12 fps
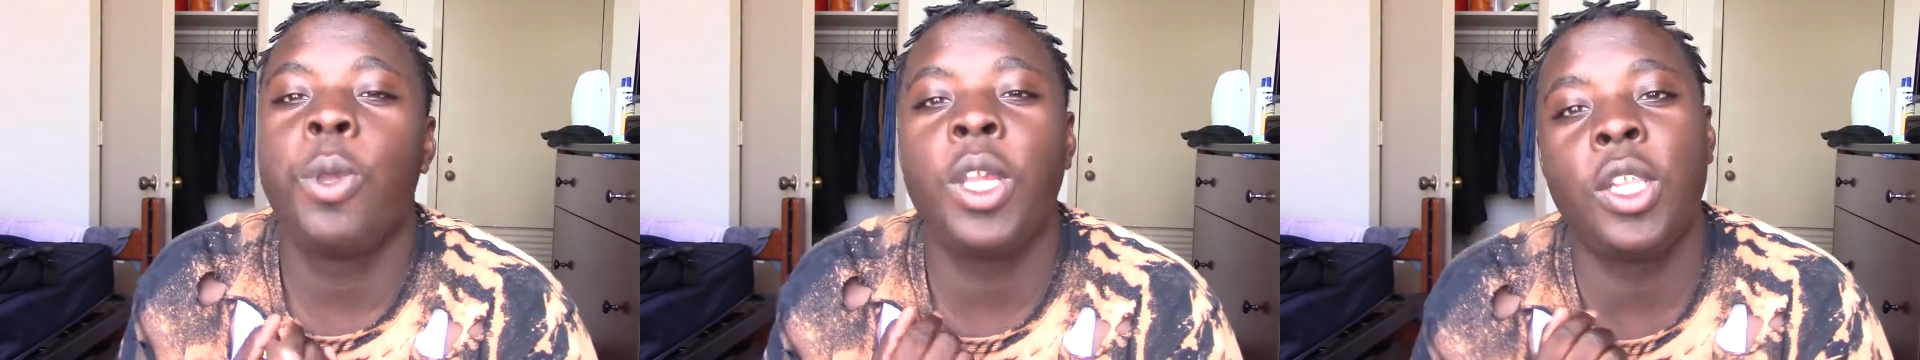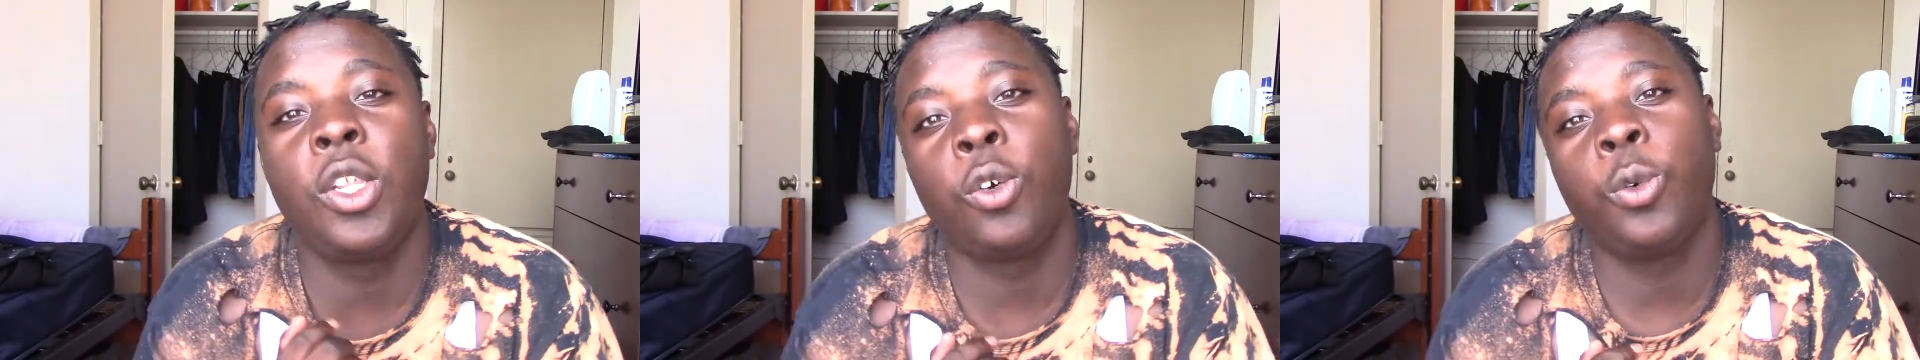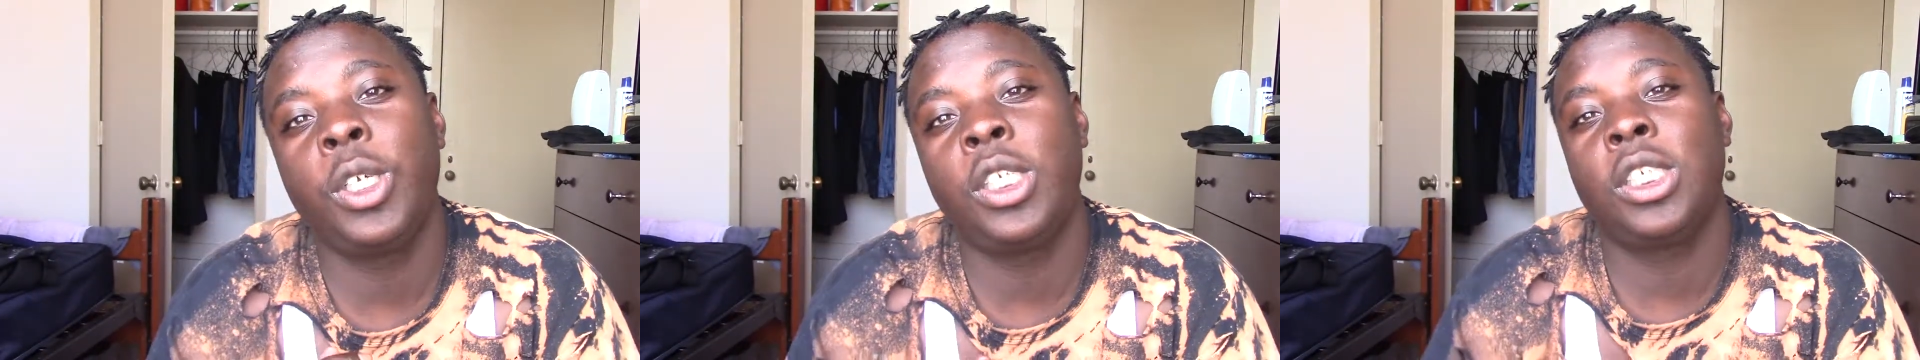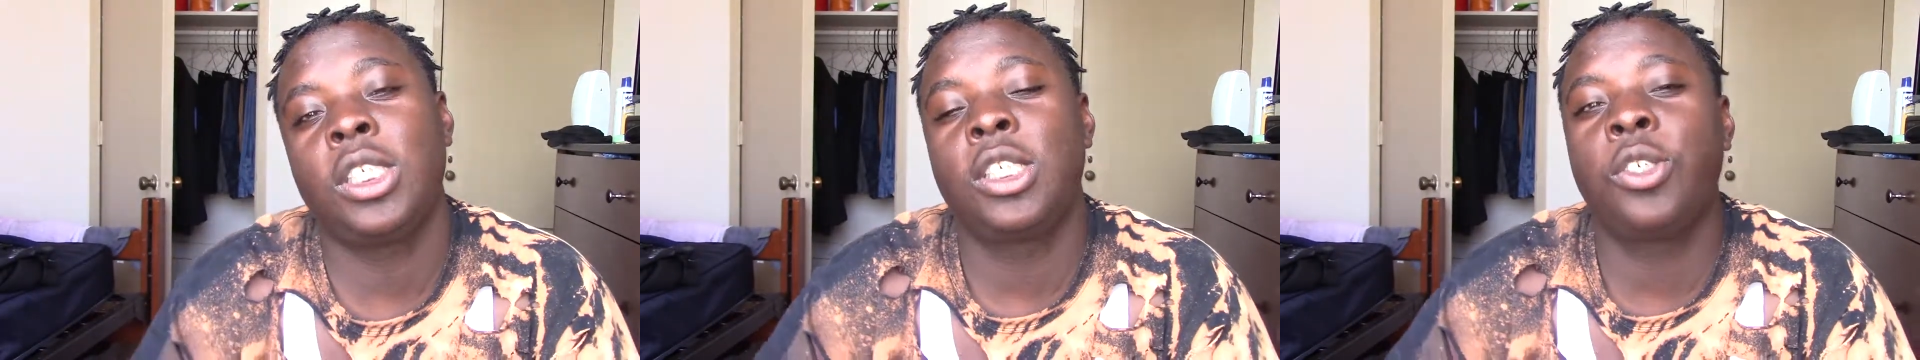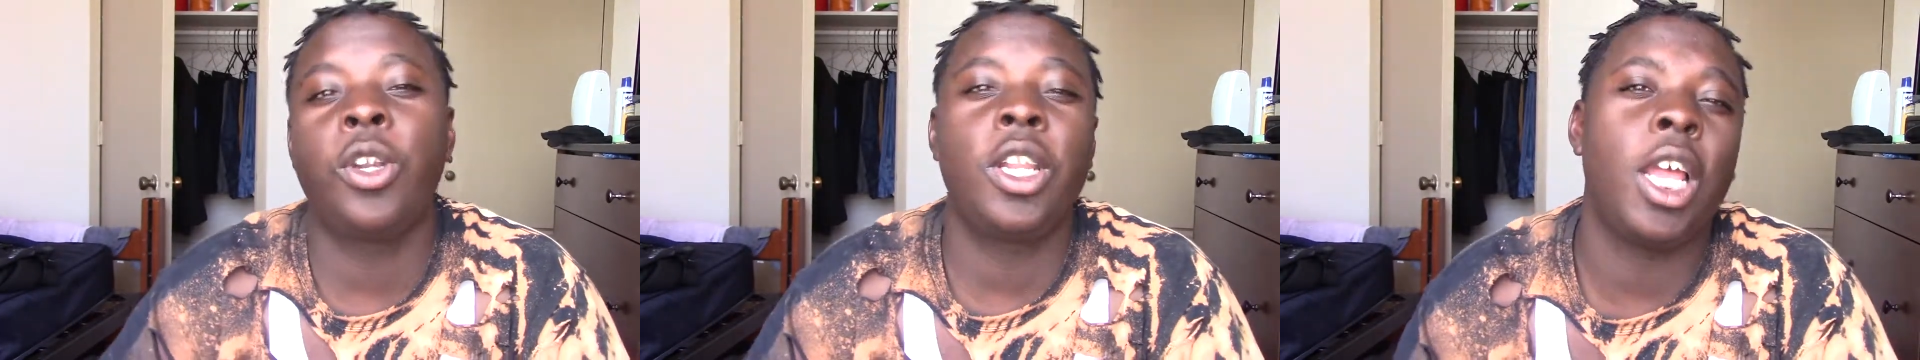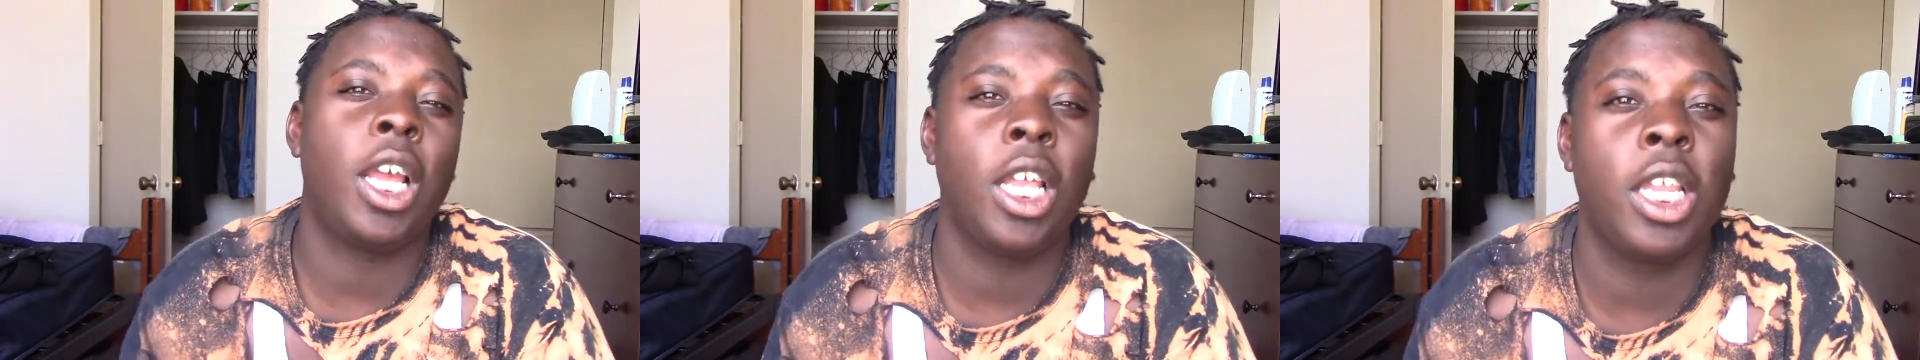be doing sort
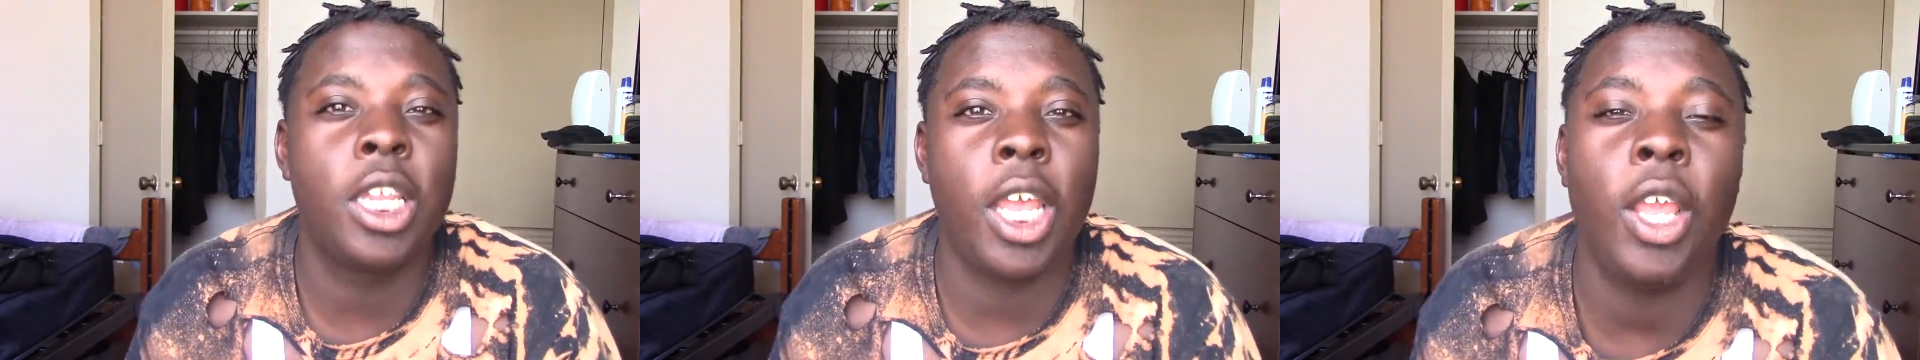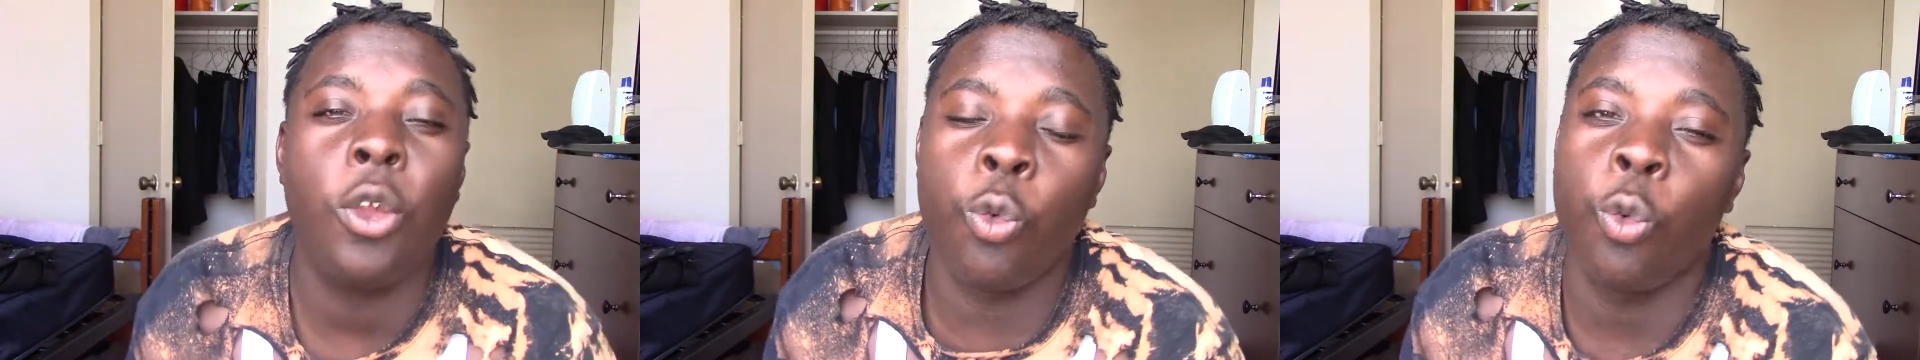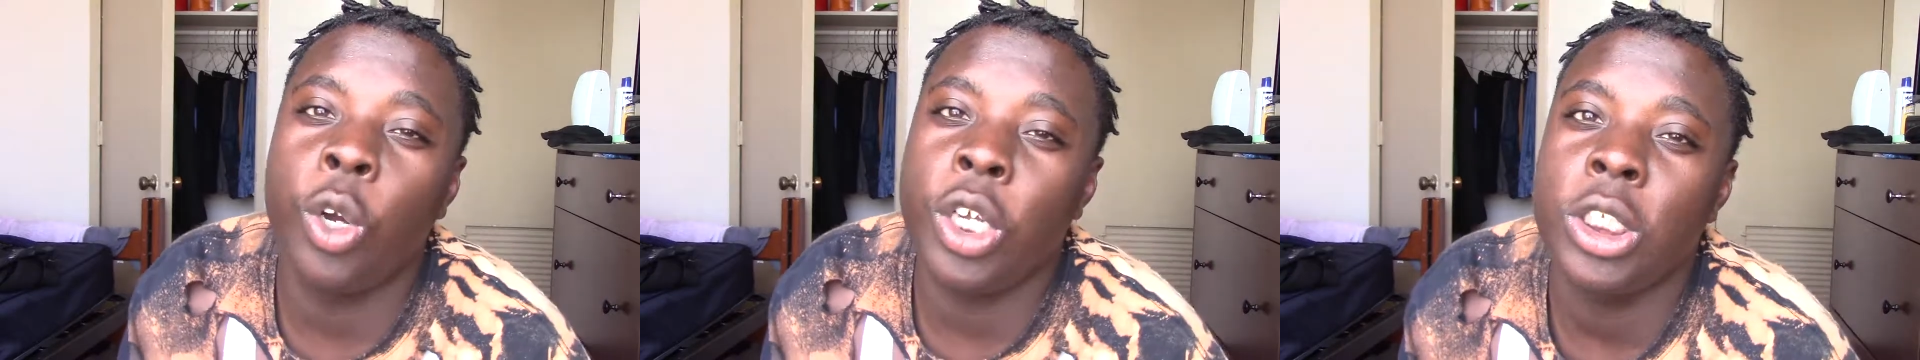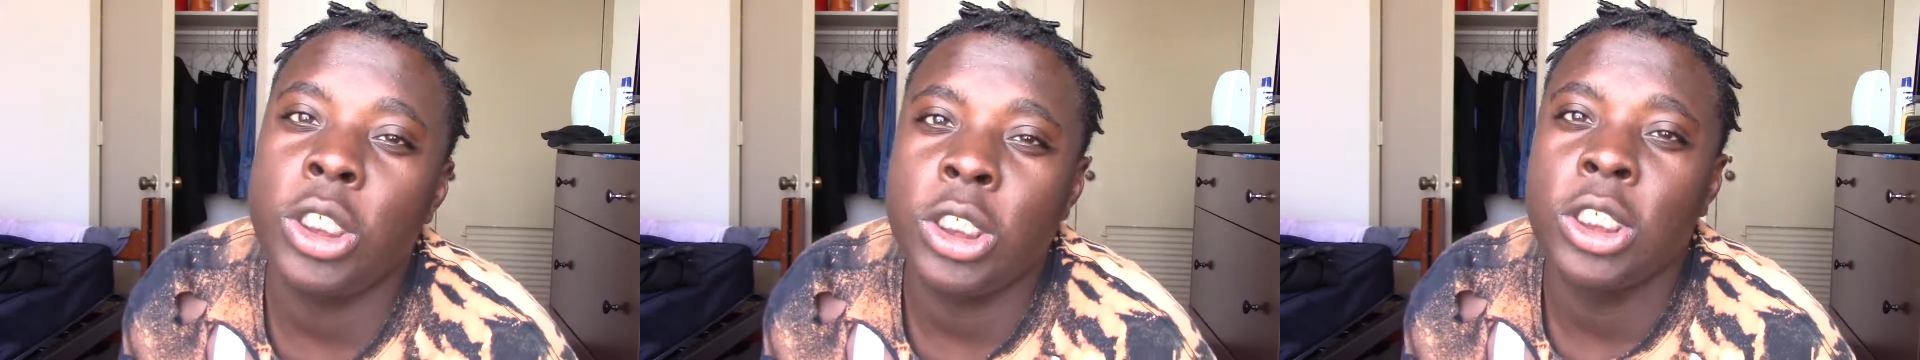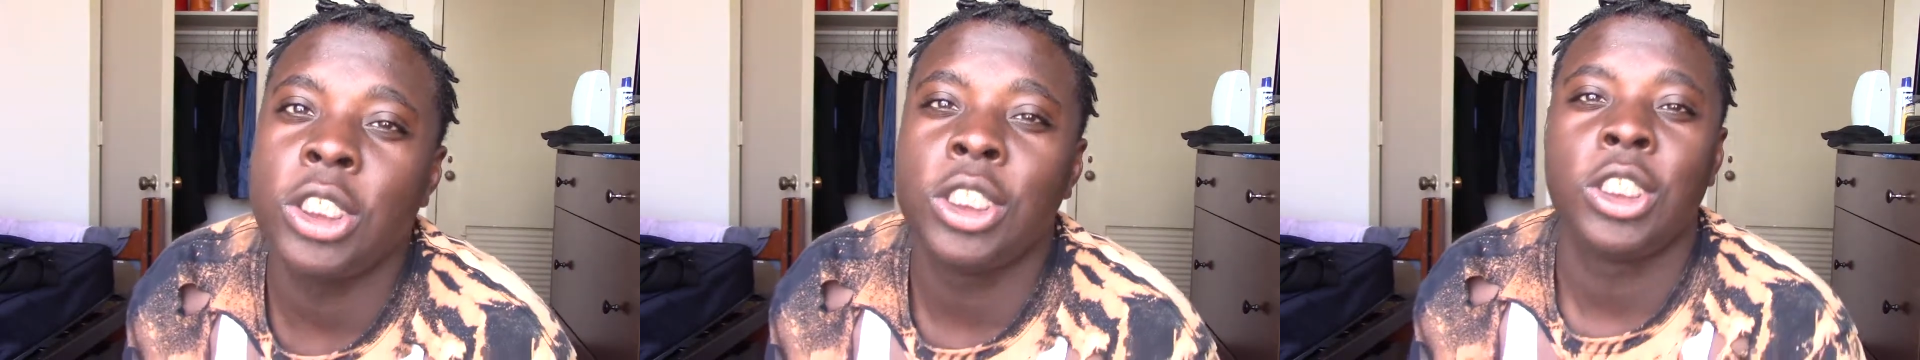of like a day one